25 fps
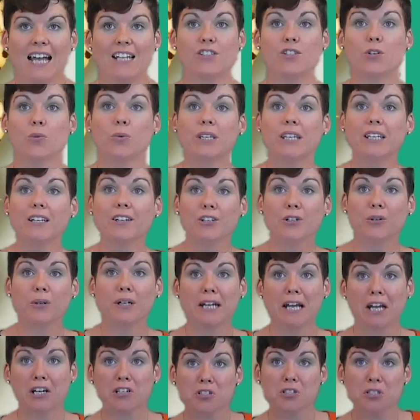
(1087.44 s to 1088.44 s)
And so here you
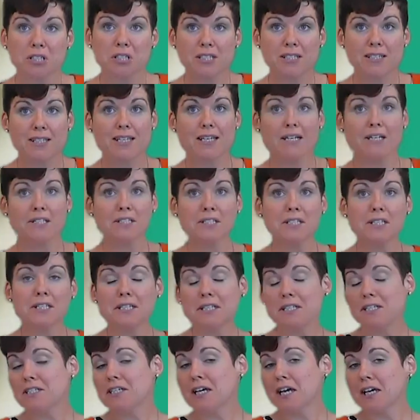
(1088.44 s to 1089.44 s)
can actually see a
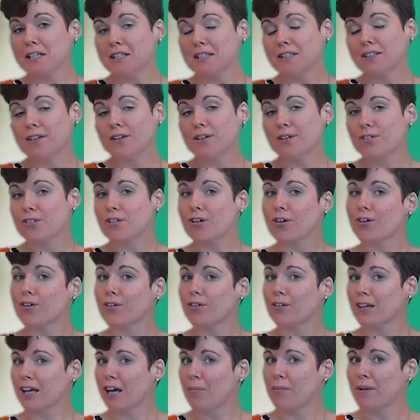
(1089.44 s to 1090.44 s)
teeny tiny little
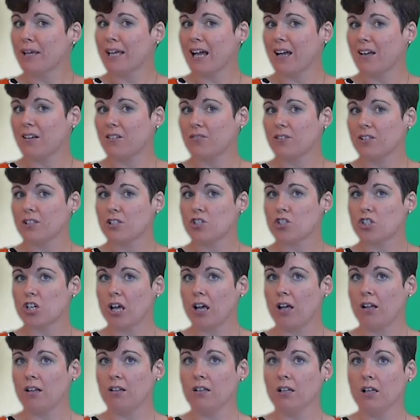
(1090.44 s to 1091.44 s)
turtle coming out of its
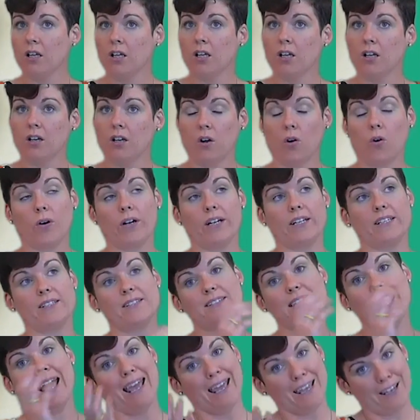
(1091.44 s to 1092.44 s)
shell, or
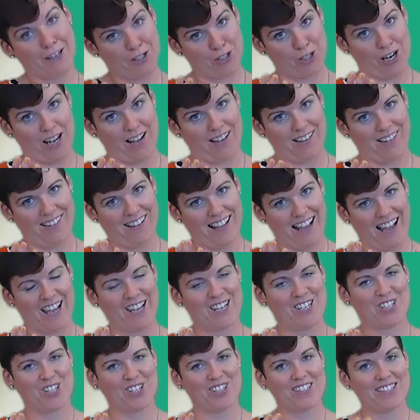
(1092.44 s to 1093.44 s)
its egg shell, I
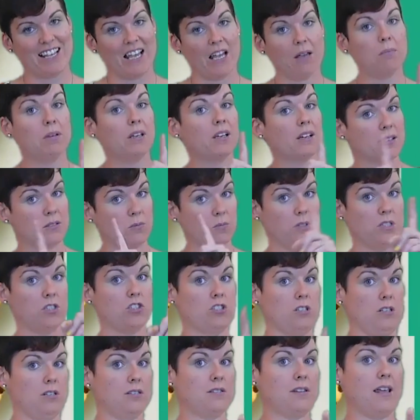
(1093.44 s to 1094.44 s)
should say, because we
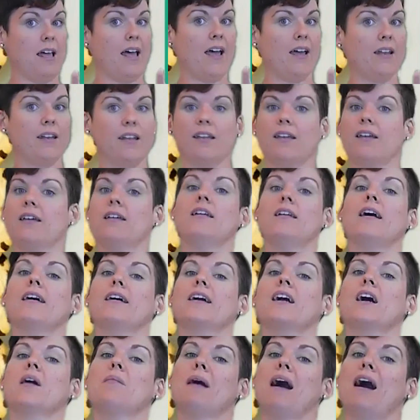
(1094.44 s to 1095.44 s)
just said it
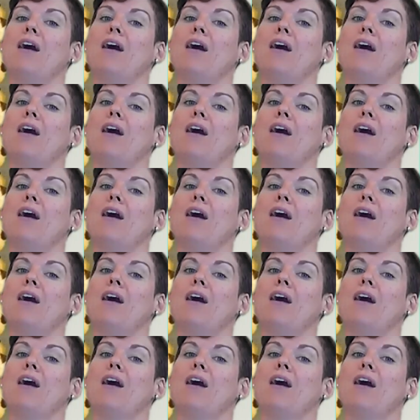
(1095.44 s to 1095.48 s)
cannot come